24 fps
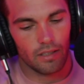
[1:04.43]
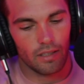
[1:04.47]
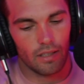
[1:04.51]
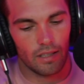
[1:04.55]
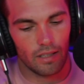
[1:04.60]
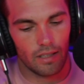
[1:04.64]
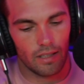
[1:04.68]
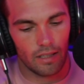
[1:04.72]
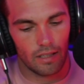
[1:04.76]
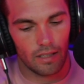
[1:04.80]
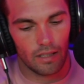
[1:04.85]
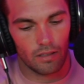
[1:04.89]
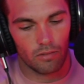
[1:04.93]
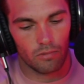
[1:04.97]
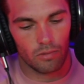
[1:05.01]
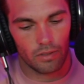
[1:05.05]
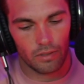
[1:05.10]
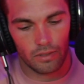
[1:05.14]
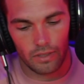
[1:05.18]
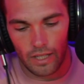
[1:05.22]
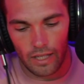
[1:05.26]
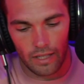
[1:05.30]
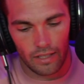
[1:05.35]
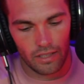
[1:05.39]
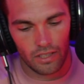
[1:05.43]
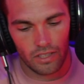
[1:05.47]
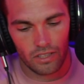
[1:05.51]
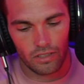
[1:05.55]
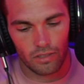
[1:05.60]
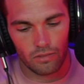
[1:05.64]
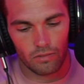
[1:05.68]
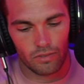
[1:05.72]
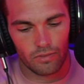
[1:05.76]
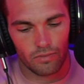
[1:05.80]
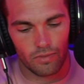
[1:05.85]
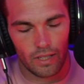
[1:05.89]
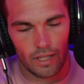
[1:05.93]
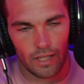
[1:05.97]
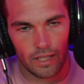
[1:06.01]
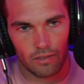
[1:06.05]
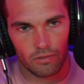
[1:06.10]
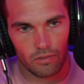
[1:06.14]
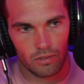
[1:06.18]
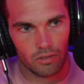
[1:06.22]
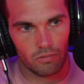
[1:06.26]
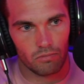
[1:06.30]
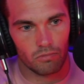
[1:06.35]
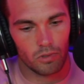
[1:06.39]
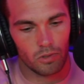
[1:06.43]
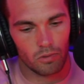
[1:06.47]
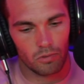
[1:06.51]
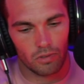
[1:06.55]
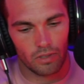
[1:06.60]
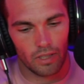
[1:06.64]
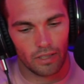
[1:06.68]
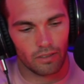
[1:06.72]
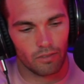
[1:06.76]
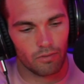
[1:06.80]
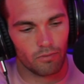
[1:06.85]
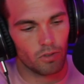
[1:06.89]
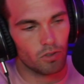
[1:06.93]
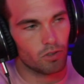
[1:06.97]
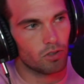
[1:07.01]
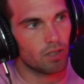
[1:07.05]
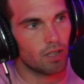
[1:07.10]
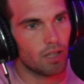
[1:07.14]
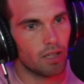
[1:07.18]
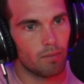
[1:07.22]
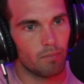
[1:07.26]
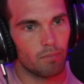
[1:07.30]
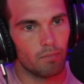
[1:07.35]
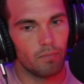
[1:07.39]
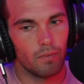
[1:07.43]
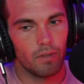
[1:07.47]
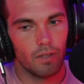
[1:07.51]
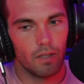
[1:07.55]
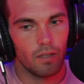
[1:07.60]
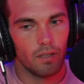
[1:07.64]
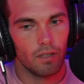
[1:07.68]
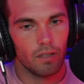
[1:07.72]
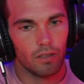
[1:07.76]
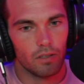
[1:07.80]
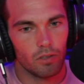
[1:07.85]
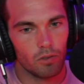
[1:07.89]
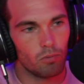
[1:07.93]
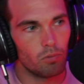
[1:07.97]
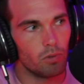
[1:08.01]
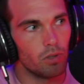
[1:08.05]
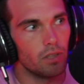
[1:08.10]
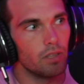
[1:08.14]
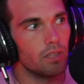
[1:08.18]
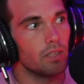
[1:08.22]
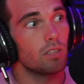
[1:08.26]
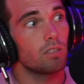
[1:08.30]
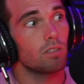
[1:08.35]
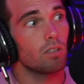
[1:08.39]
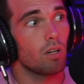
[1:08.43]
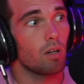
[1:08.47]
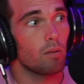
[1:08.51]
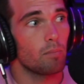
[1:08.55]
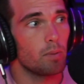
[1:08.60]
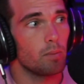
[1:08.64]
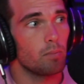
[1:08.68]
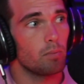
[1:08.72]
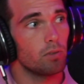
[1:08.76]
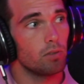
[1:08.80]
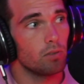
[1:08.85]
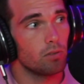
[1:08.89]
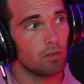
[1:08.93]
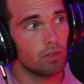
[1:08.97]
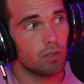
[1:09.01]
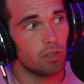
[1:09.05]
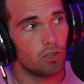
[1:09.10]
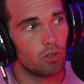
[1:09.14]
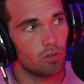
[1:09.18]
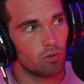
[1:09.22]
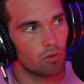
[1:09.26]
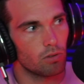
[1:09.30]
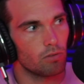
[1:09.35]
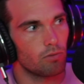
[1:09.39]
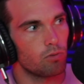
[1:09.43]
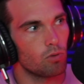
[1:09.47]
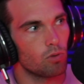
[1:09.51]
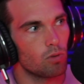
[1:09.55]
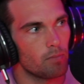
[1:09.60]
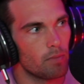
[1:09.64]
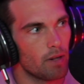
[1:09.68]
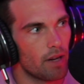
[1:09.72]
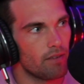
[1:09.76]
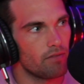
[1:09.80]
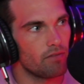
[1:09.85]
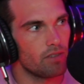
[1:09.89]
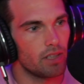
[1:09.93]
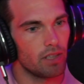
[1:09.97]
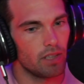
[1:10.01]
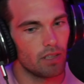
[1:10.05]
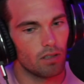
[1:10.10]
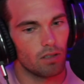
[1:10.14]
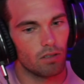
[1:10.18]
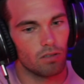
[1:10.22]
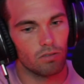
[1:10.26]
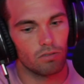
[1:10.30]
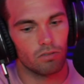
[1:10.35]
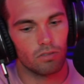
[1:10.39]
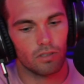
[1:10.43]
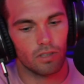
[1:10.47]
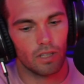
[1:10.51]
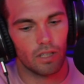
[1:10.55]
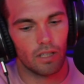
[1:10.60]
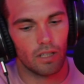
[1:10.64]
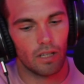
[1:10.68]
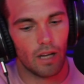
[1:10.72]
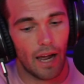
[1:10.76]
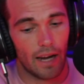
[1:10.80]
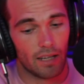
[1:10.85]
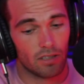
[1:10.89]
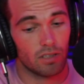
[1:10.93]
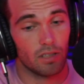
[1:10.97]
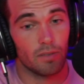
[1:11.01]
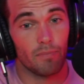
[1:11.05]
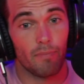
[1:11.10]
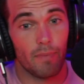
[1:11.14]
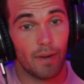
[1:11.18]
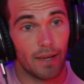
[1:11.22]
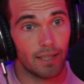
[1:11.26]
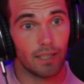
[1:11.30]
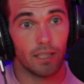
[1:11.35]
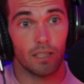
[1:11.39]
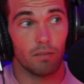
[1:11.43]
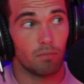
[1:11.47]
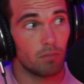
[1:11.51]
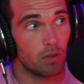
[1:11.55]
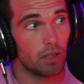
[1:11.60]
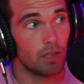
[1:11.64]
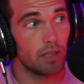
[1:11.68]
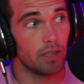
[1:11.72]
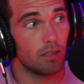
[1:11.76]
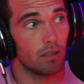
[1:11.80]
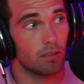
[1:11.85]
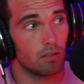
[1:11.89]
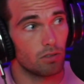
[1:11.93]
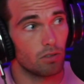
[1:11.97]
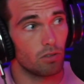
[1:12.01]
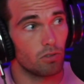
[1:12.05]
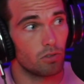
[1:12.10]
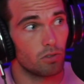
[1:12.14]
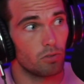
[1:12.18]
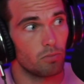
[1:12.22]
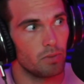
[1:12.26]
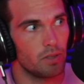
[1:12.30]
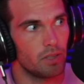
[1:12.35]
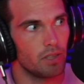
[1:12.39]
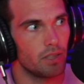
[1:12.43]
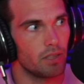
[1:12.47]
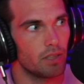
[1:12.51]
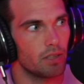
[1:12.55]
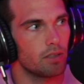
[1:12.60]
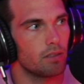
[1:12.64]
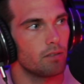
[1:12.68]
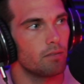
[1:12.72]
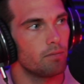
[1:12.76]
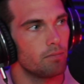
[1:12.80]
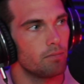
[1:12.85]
Initially it was Vine, which was like the first time you really saw people doing these short format videos and actually making money on social media.